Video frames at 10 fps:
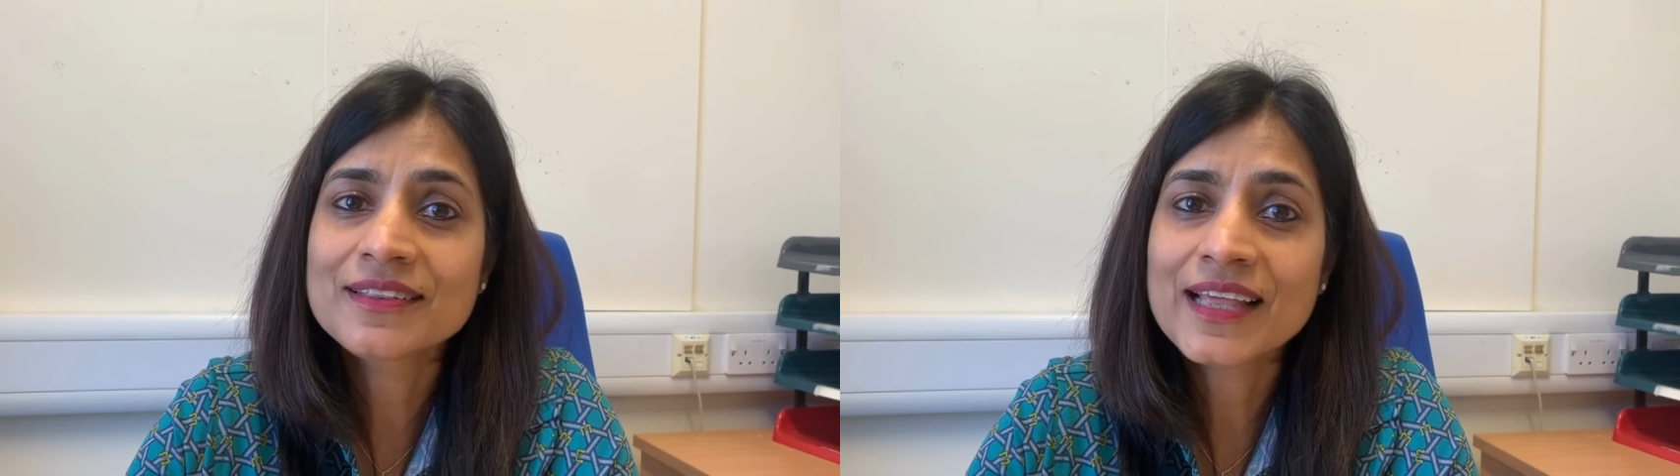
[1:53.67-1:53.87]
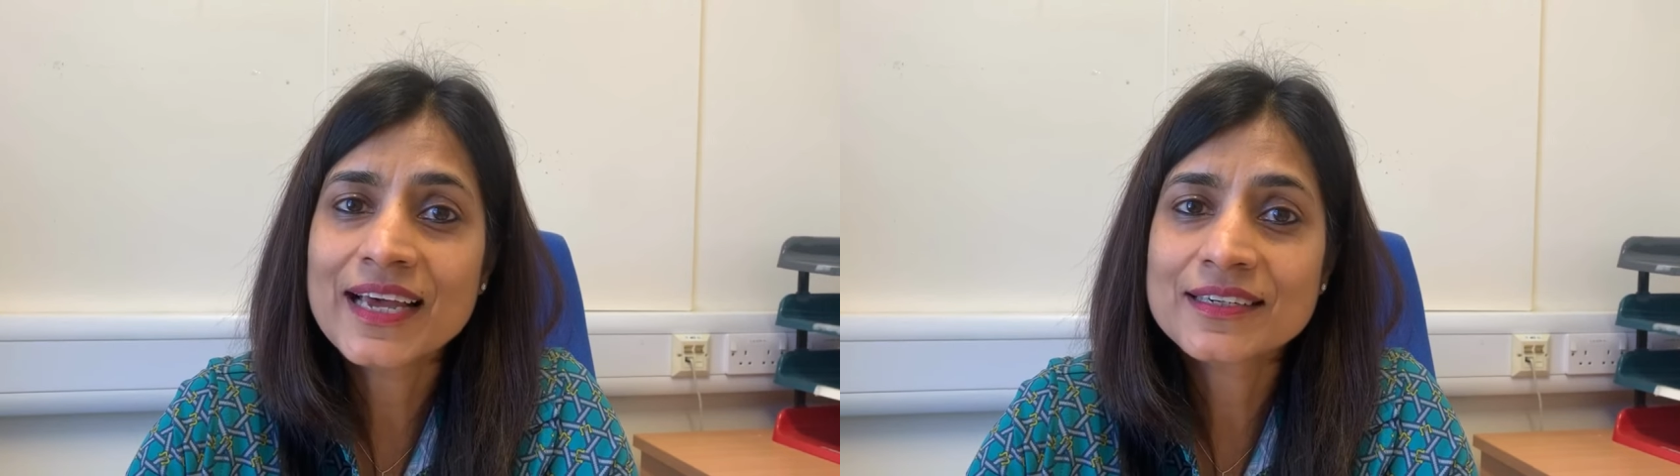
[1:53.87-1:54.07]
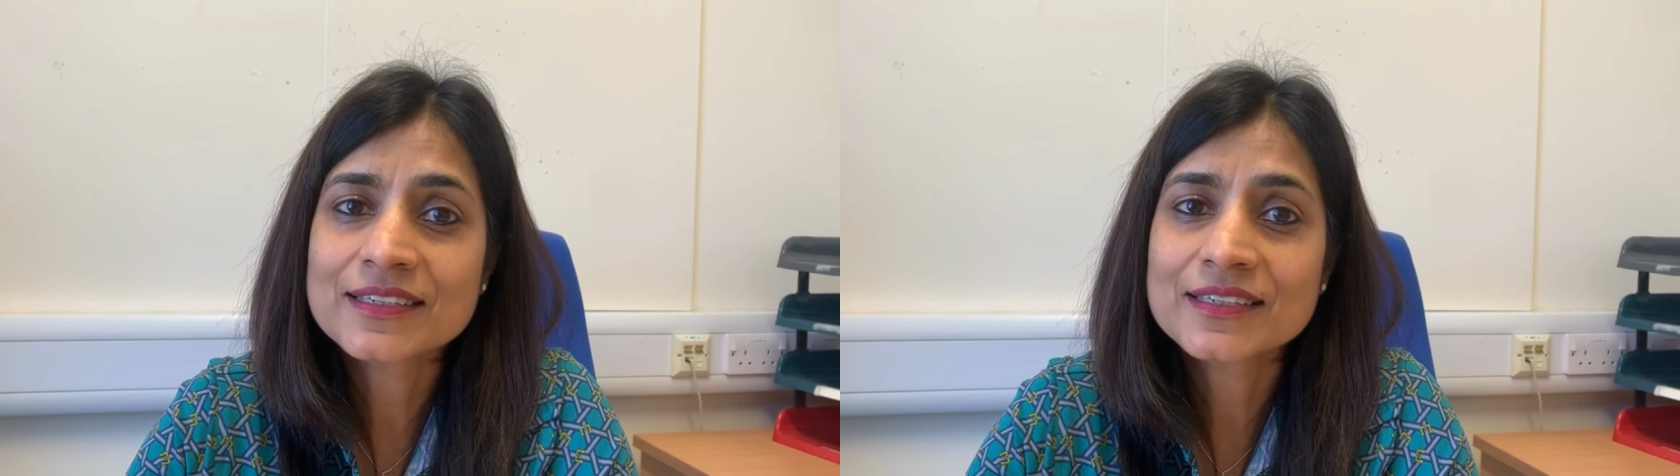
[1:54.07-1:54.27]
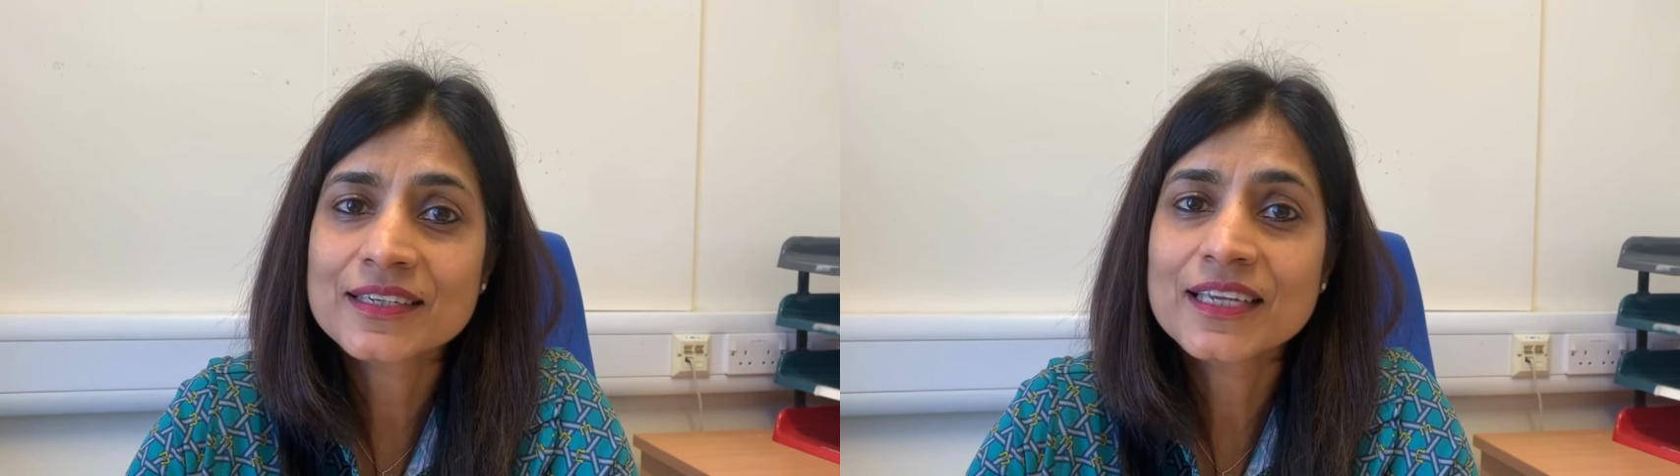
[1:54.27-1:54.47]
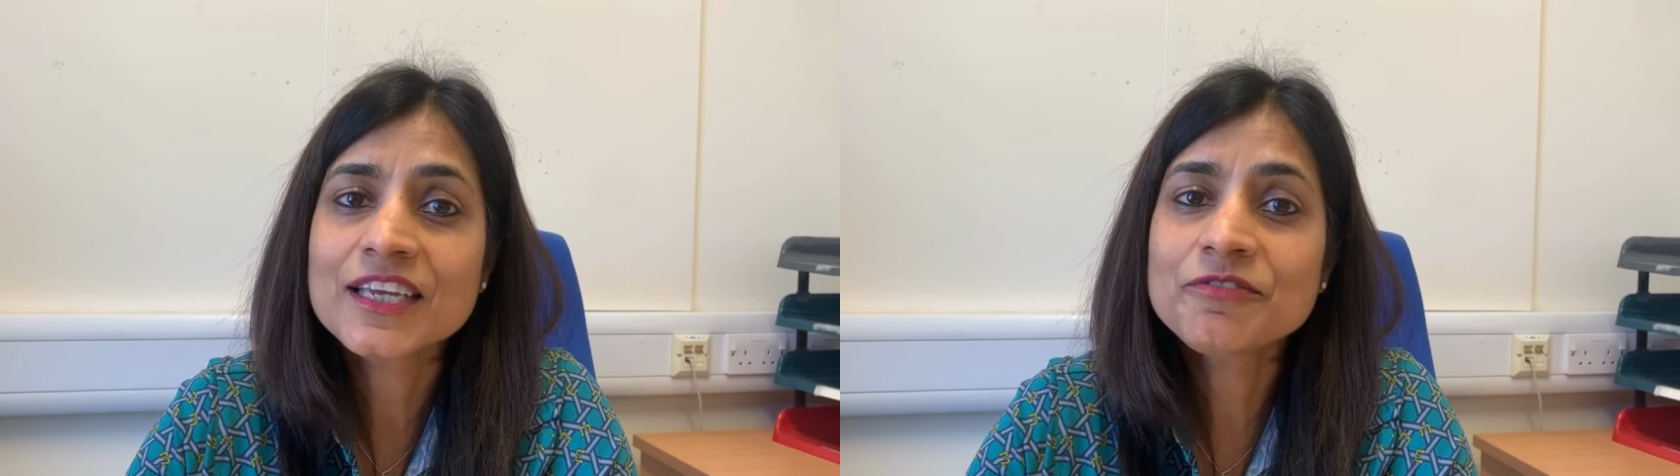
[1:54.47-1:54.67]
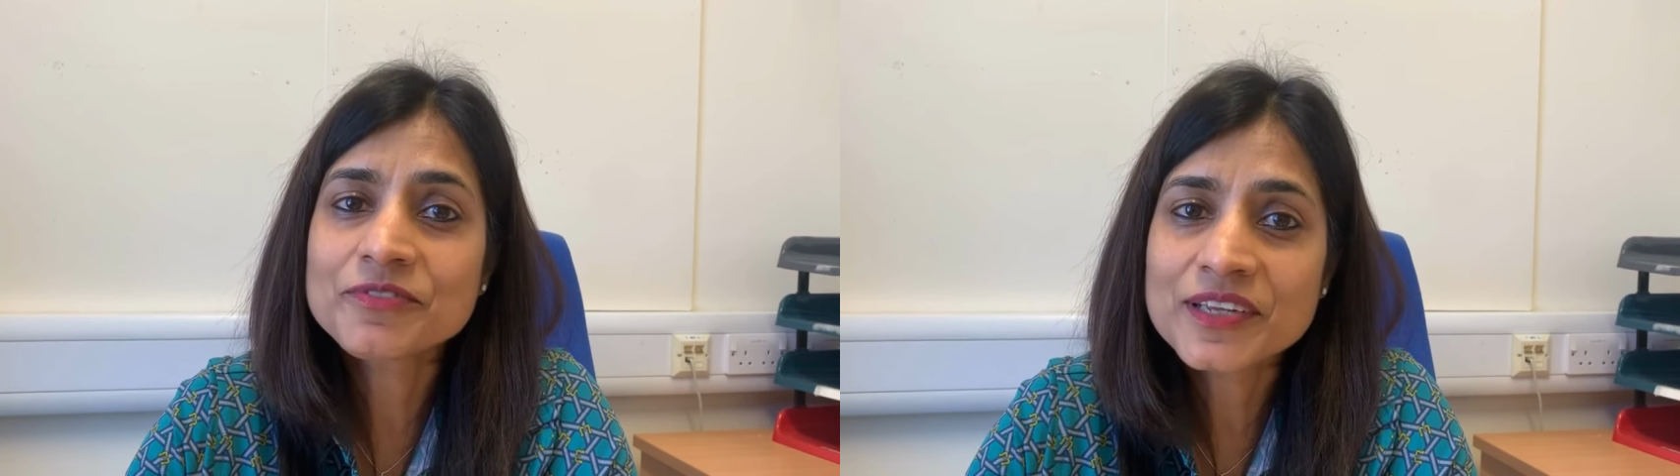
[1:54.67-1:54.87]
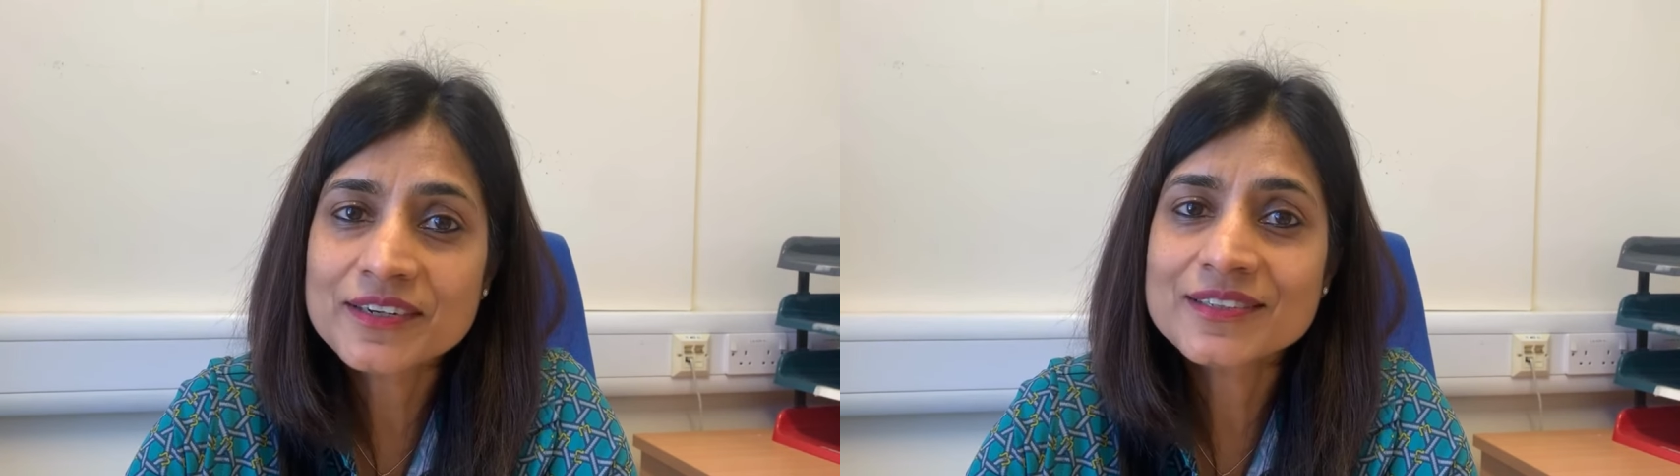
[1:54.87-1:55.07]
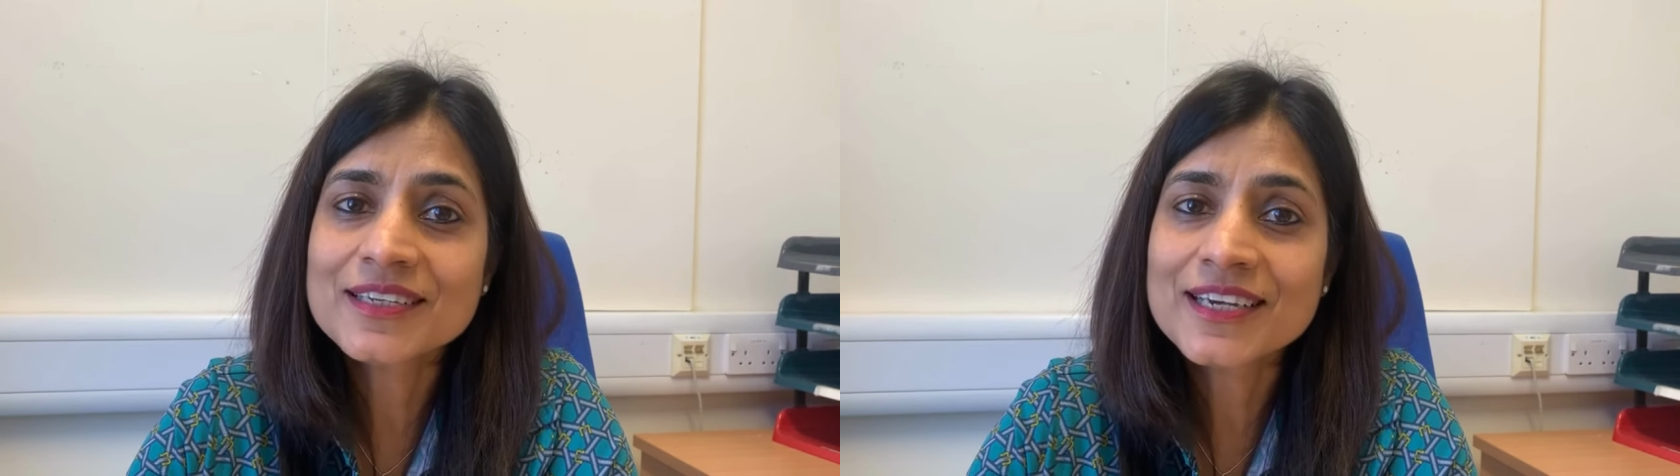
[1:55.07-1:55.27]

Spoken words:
that if there is a